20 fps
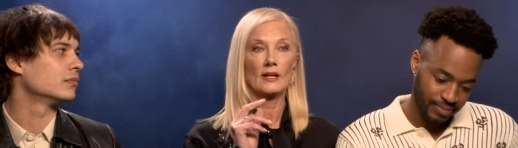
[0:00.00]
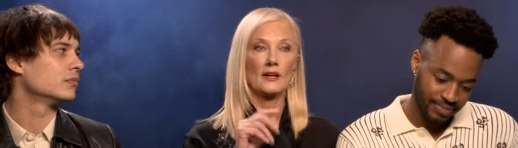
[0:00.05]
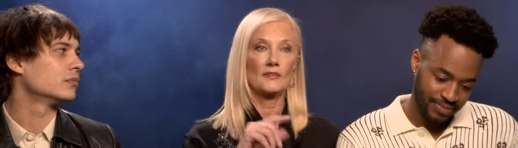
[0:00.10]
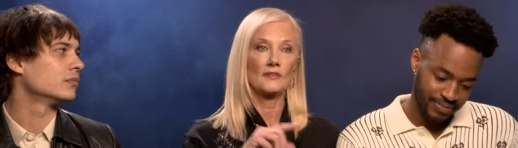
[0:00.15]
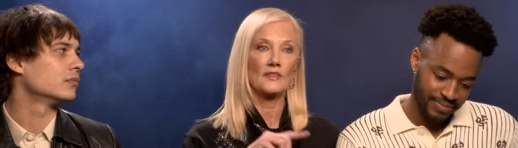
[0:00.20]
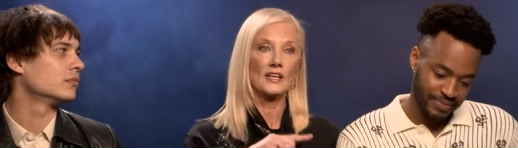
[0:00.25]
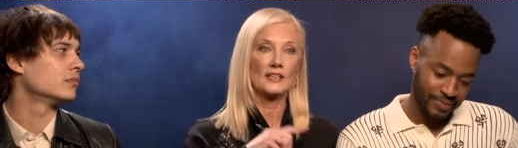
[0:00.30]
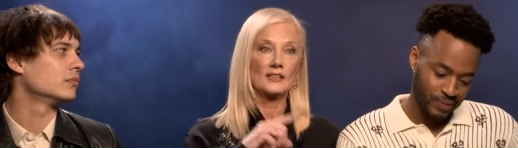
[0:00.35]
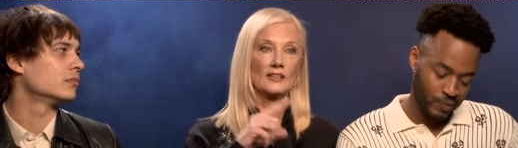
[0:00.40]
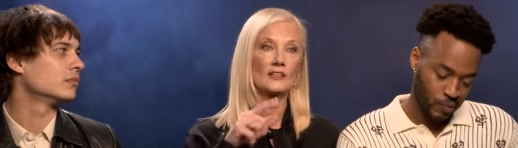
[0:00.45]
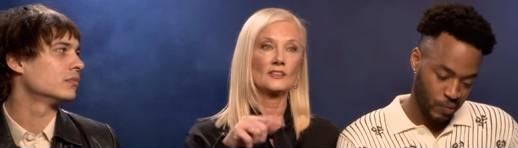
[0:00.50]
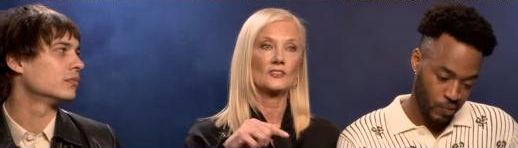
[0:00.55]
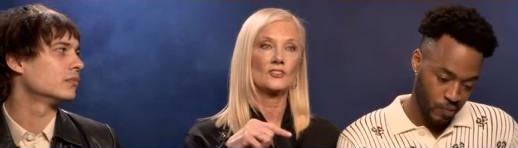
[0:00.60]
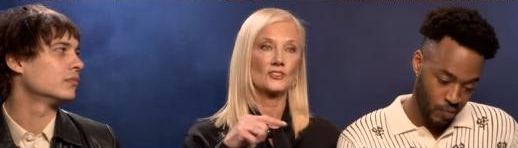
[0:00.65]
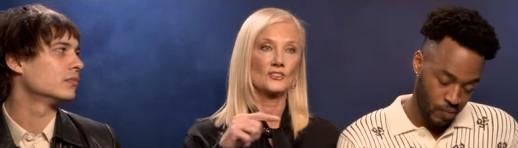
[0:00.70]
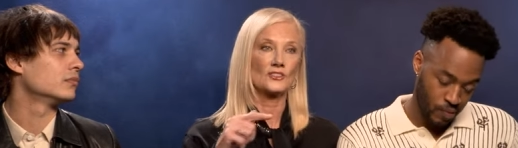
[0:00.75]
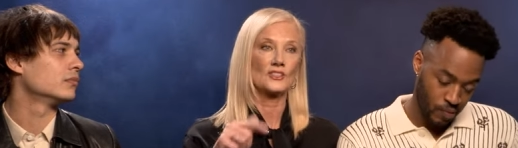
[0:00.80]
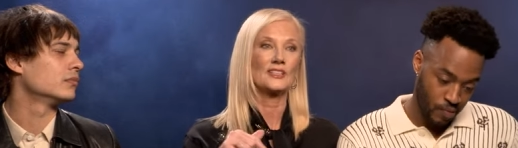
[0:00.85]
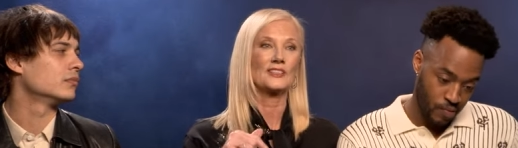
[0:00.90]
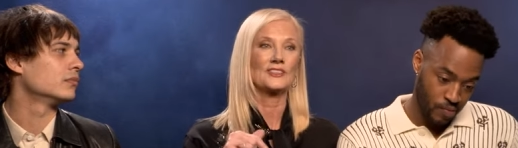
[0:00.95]
Speaker 1: And then I
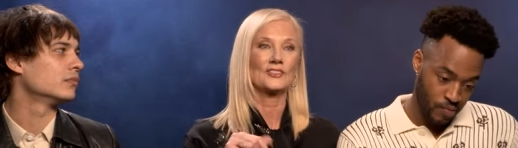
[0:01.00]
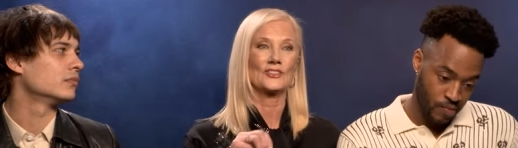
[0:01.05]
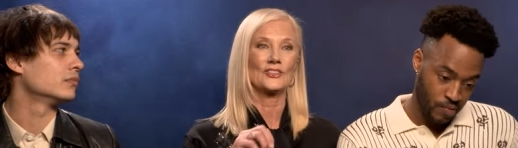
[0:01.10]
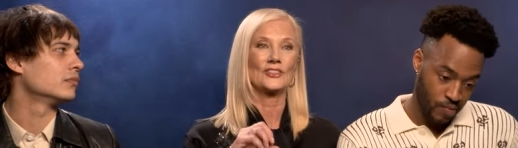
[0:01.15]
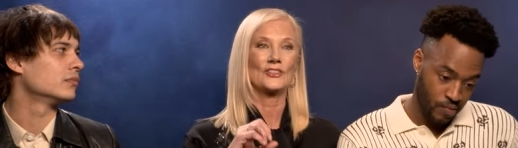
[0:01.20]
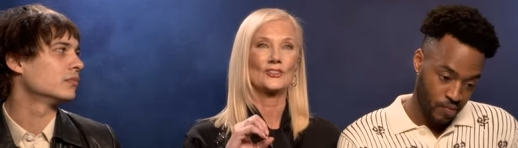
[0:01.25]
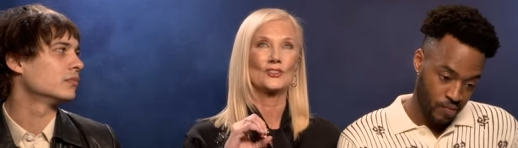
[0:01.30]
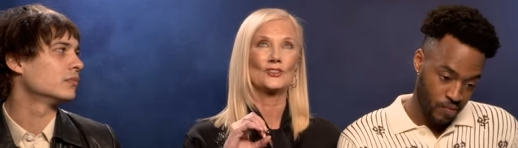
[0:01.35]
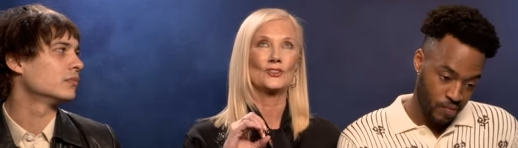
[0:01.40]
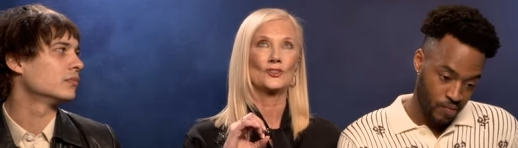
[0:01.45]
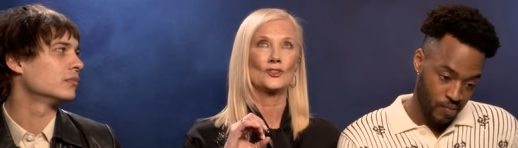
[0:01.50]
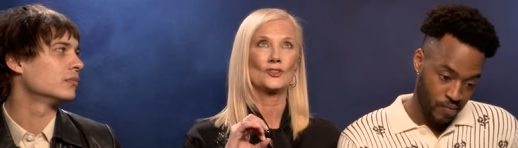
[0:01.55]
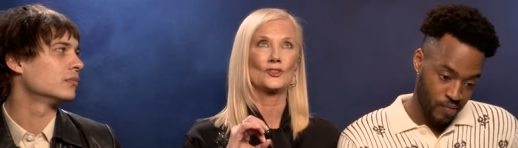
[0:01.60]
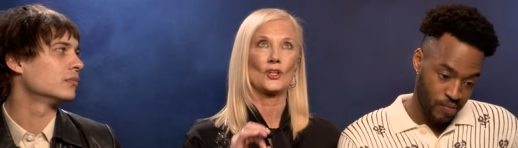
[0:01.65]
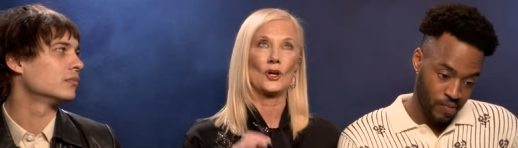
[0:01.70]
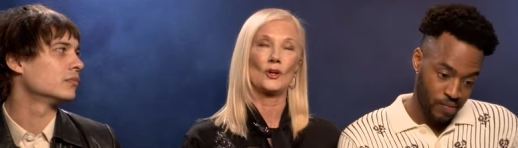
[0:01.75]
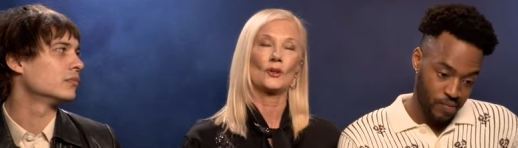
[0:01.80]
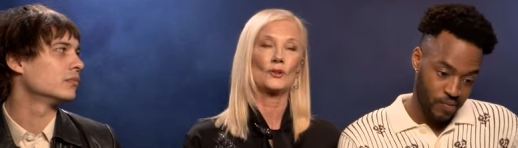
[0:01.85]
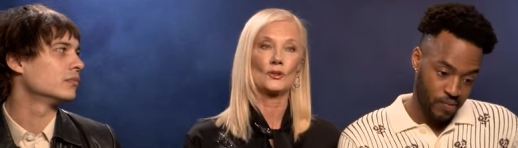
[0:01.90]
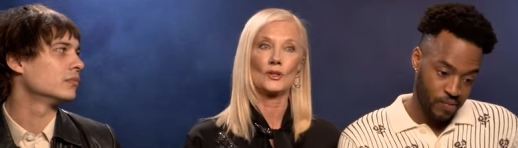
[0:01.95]
just think she's
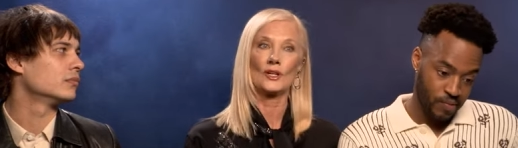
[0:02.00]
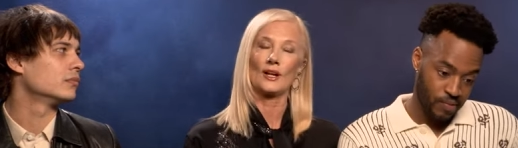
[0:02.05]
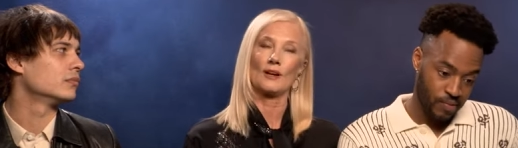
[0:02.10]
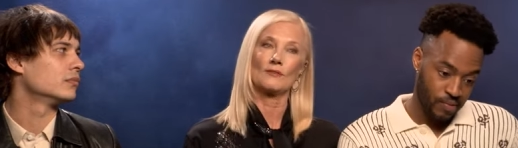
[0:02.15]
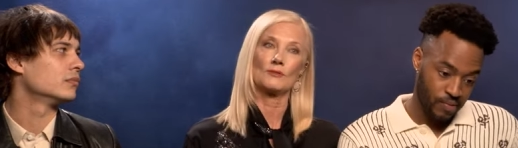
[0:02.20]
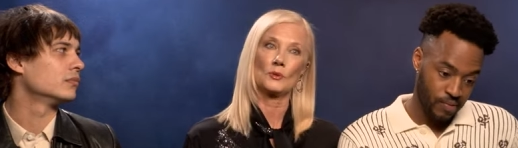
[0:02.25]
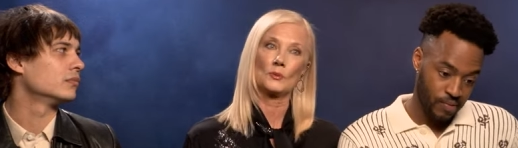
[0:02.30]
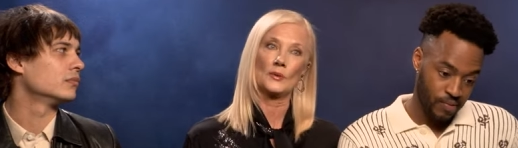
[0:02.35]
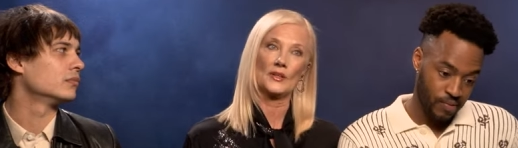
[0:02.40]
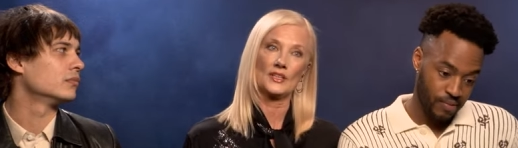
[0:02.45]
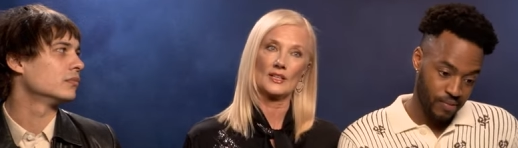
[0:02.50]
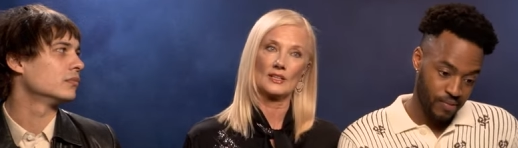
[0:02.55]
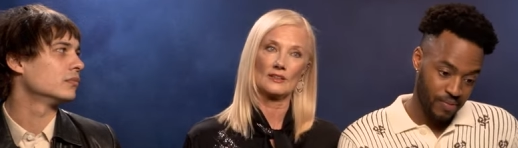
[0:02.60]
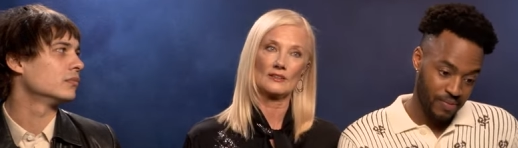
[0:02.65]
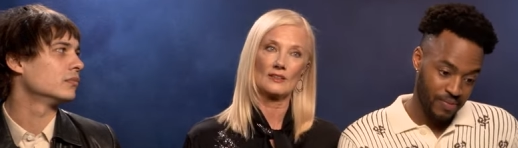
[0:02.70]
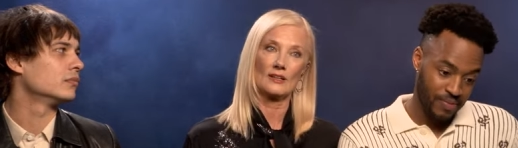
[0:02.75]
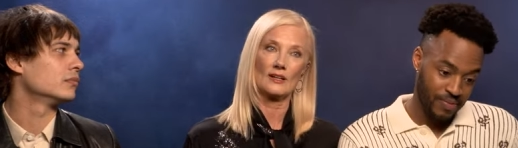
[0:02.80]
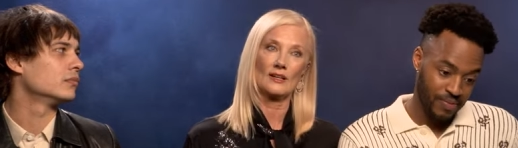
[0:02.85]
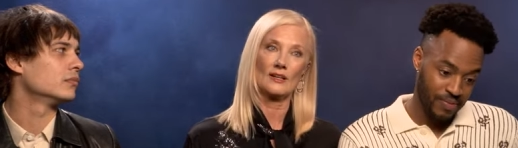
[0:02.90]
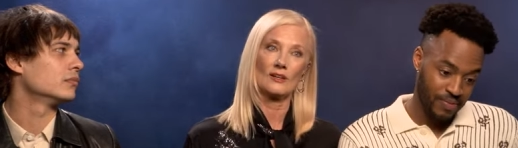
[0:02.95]
so clever with her
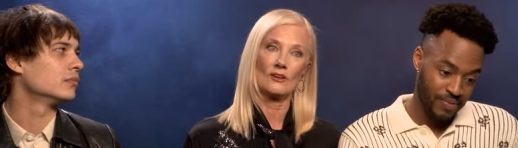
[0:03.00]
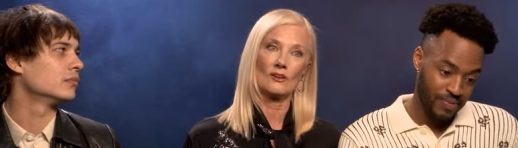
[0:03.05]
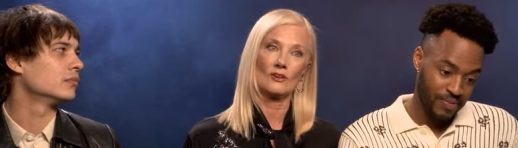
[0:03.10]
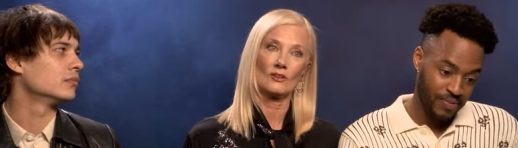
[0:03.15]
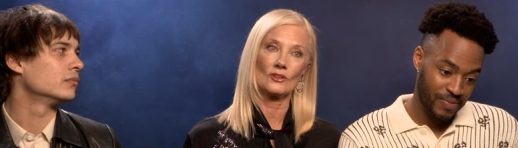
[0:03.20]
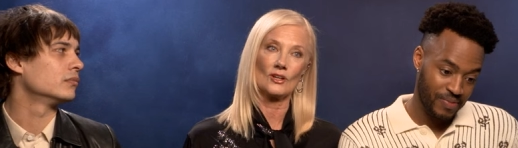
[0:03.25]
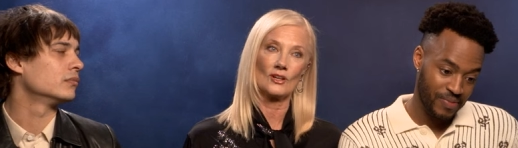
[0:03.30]
dialogue.